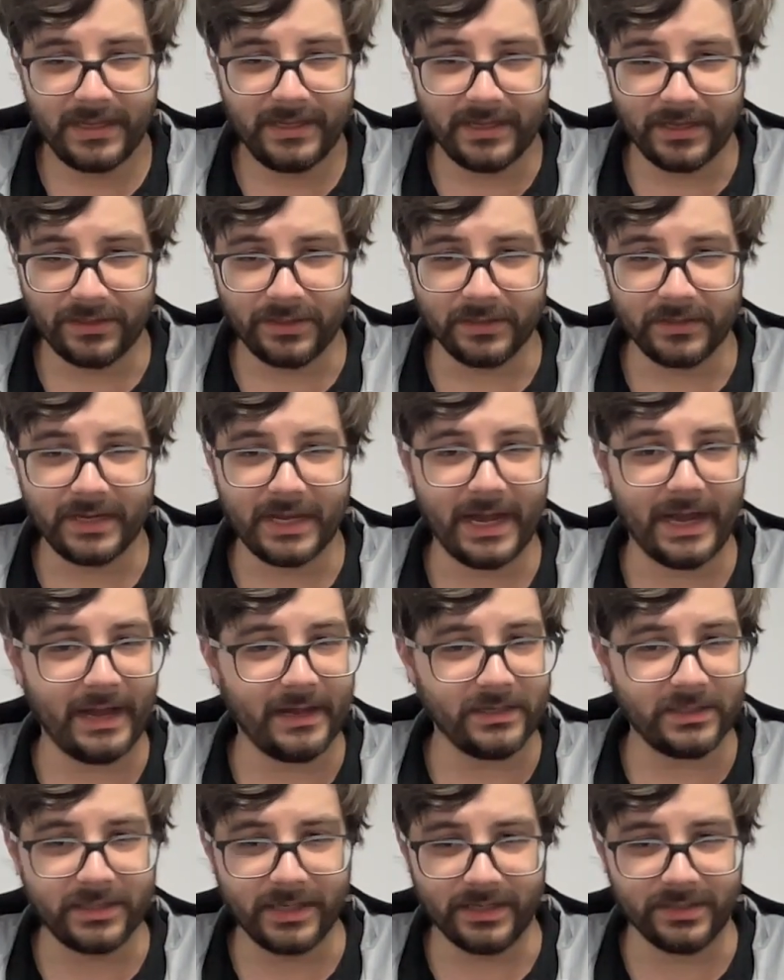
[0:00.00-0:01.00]
get their
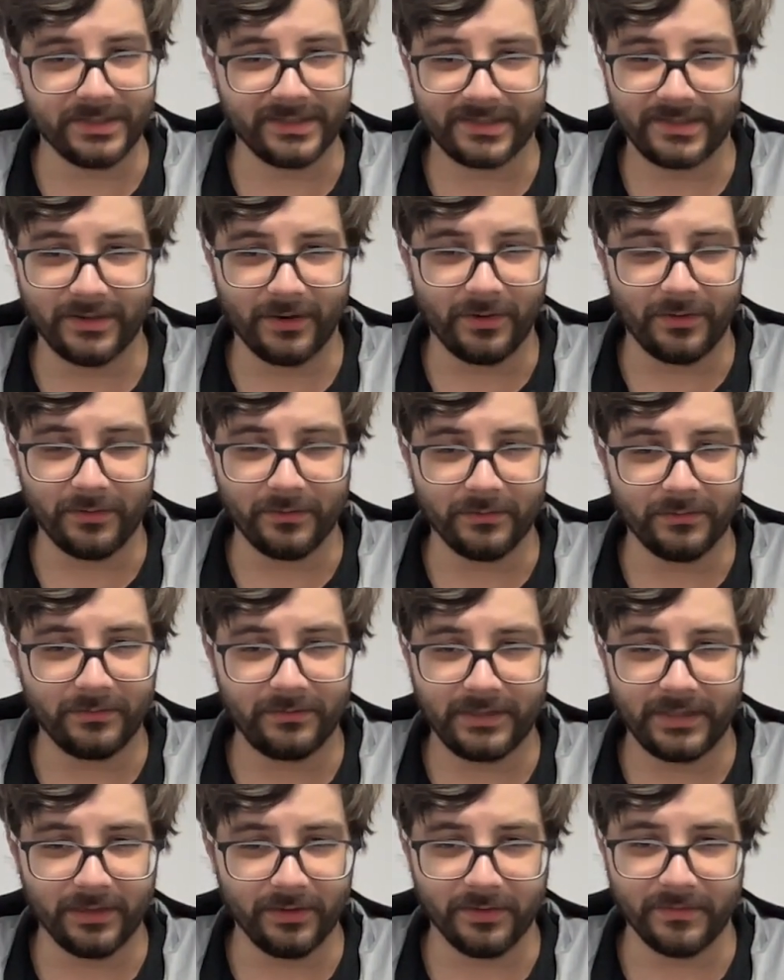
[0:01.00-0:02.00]
cash, and just go
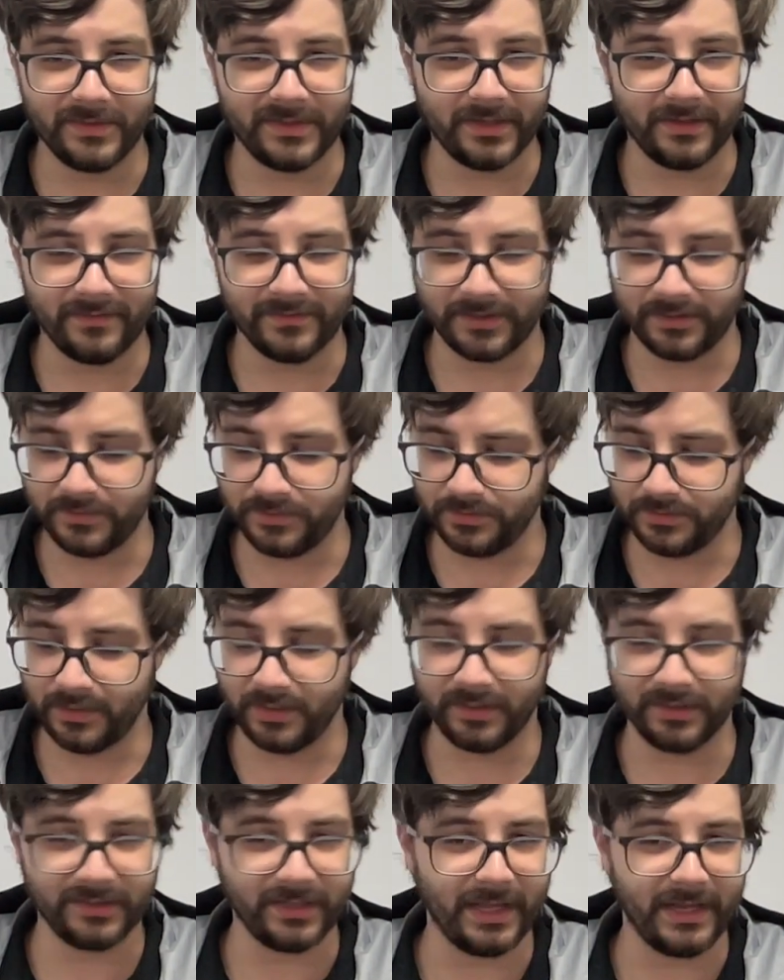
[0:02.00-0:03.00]
kill themselves on
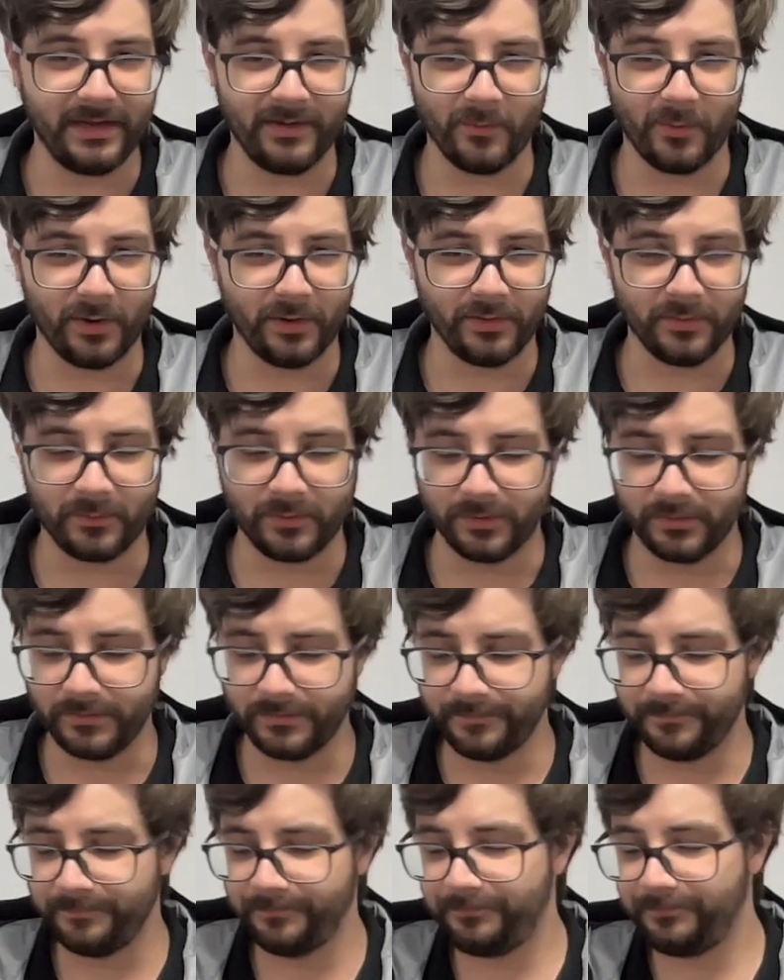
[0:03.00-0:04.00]
drugs anywhere in the world.
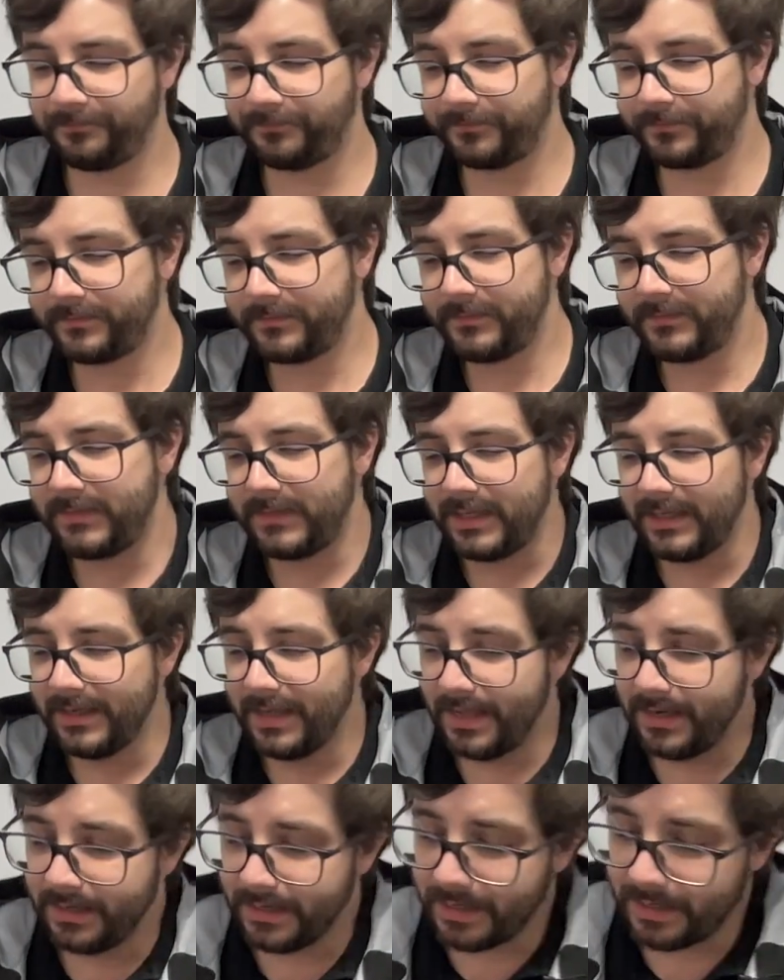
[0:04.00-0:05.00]

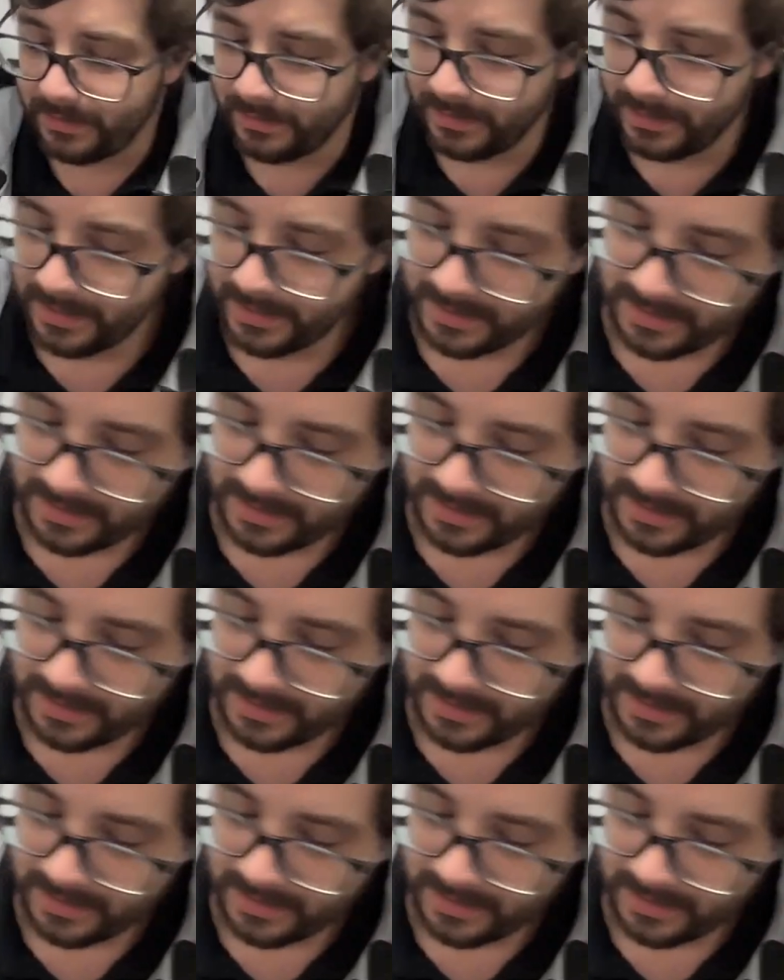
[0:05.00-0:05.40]
And again,